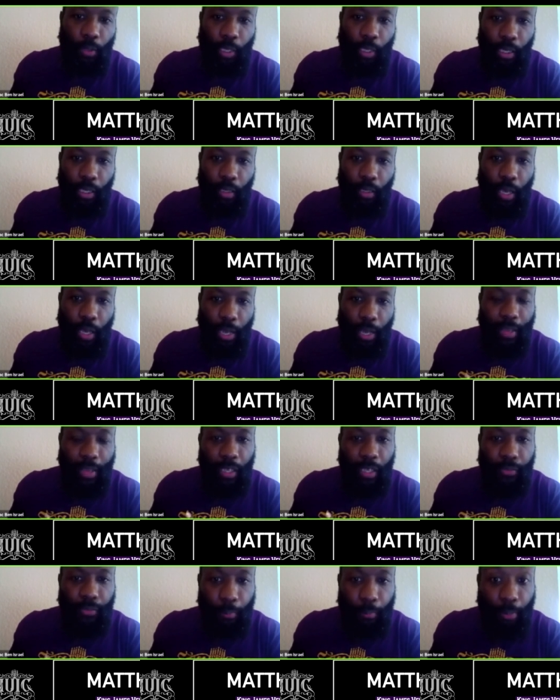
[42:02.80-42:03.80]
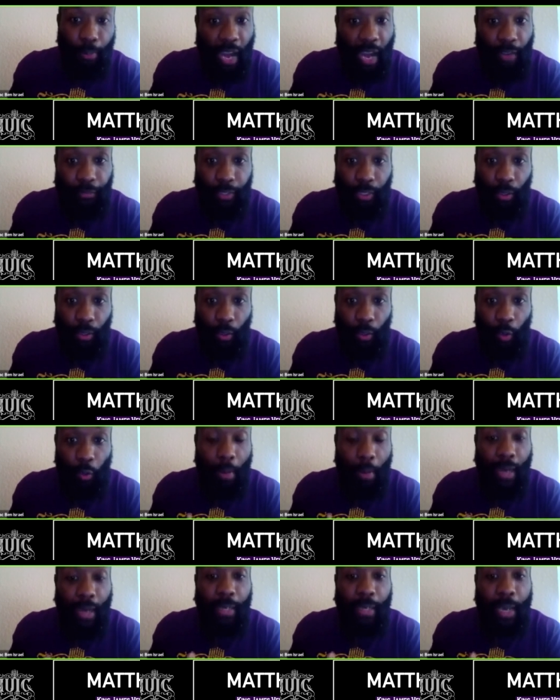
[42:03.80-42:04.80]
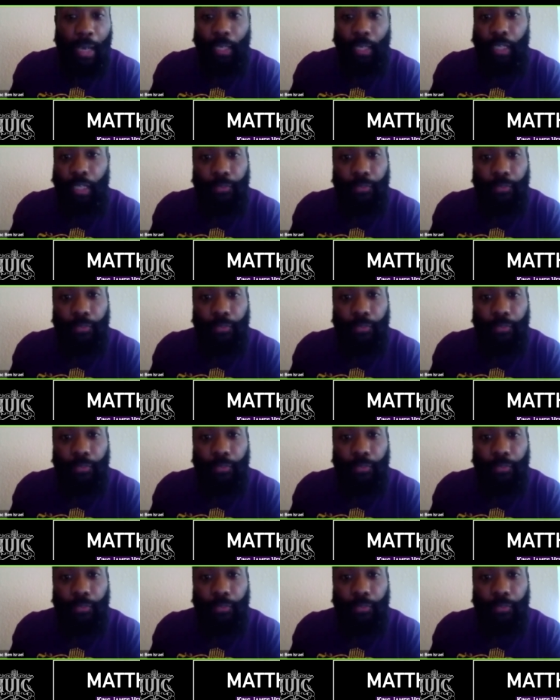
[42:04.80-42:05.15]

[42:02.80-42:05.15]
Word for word: in that live in poverty, who might not live